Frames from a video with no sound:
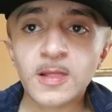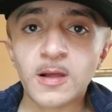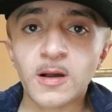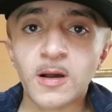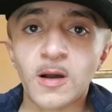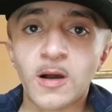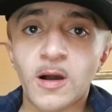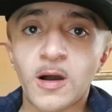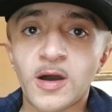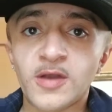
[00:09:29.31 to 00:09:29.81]

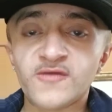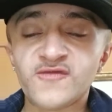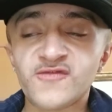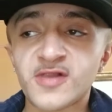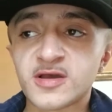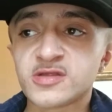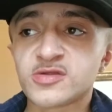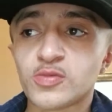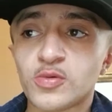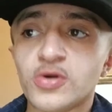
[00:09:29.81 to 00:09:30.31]
on
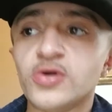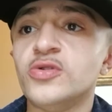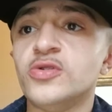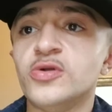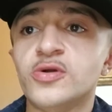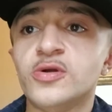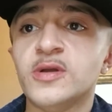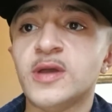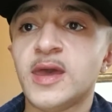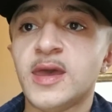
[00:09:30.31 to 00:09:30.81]
Flex
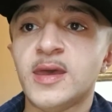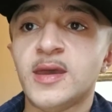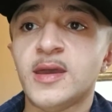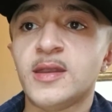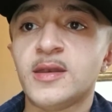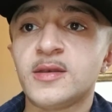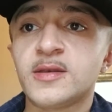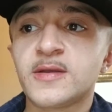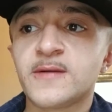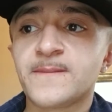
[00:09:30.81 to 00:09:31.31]
Wheeler
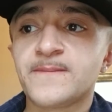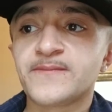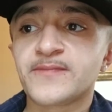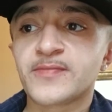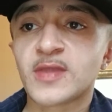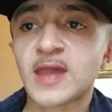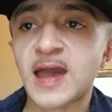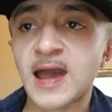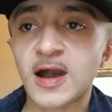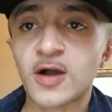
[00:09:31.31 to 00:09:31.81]
and
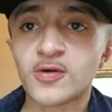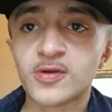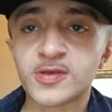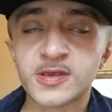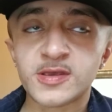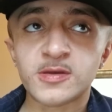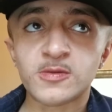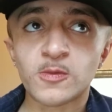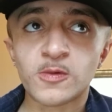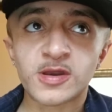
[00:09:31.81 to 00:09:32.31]
how
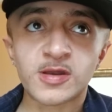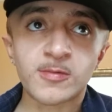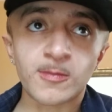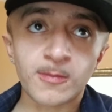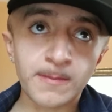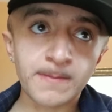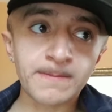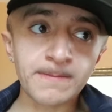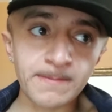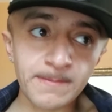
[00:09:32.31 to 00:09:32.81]
he went
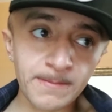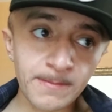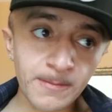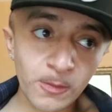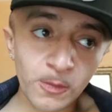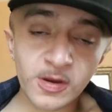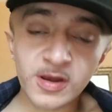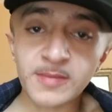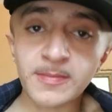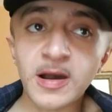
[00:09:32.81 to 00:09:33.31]

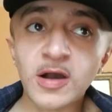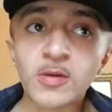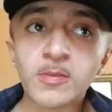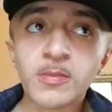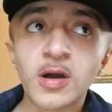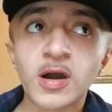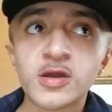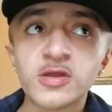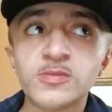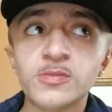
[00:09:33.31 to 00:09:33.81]
about
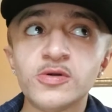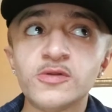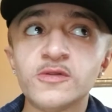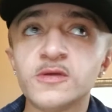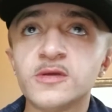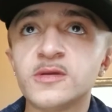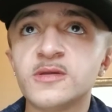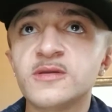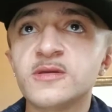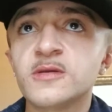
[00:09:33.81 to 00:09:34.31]

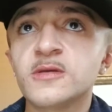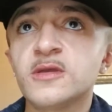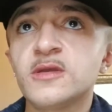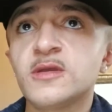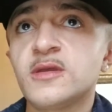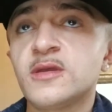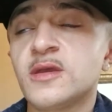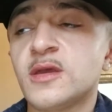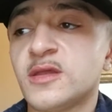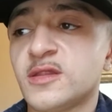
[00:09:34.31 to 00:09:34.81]
bodybuilding
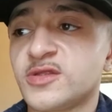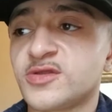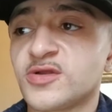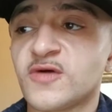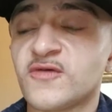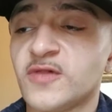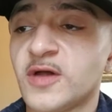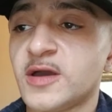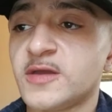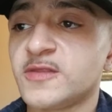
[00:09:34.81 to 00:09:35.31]
and
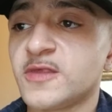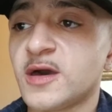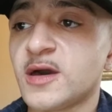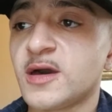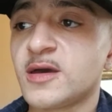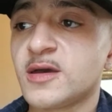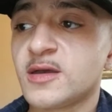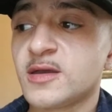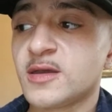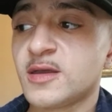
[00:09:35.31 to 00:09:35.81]
stuff like
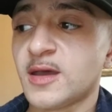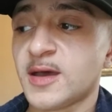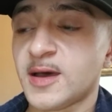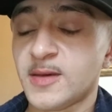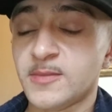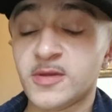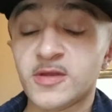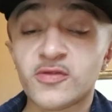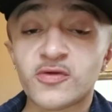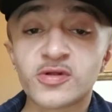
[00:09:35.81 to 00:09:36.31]
that. I
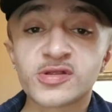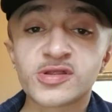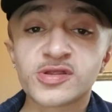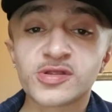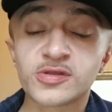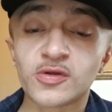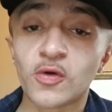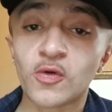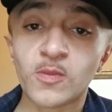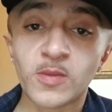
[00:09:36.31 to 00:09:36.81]
mean, there's
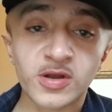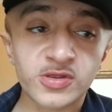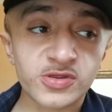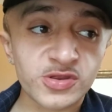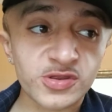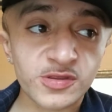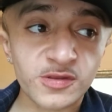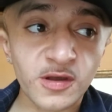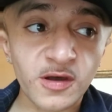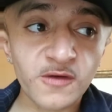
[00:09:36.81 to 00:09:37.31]
so much
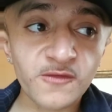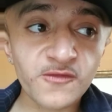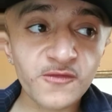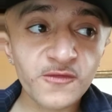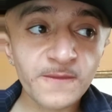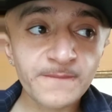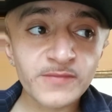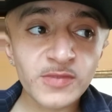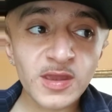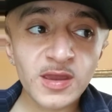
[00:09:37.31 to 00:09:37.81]
stuff
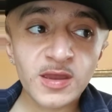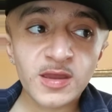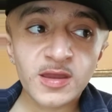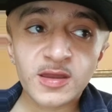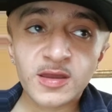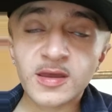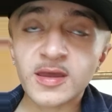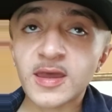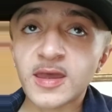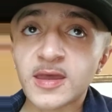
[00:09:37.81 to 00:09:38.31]

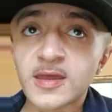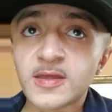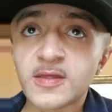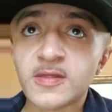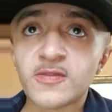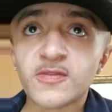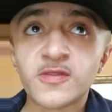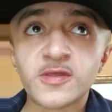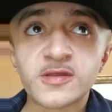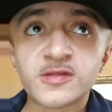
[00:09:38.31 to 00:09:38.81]

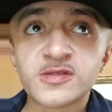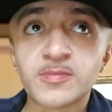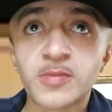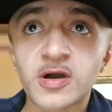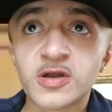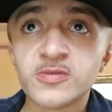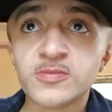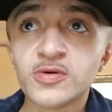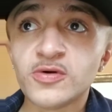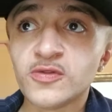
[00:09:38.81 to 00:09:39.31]
in this
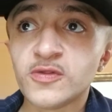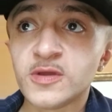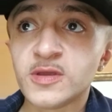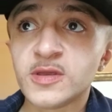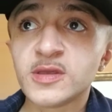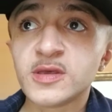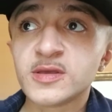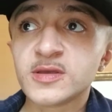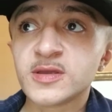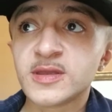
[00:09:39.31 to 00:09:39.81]

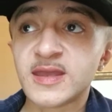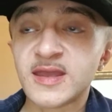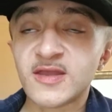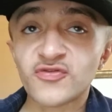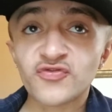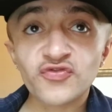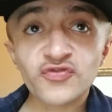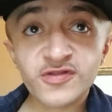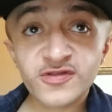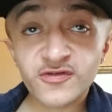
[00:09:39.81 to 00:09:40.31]
bodybuilding
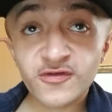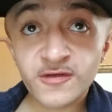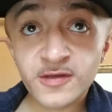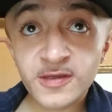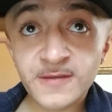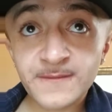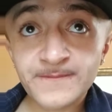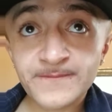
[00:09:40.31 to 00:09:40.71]
industry.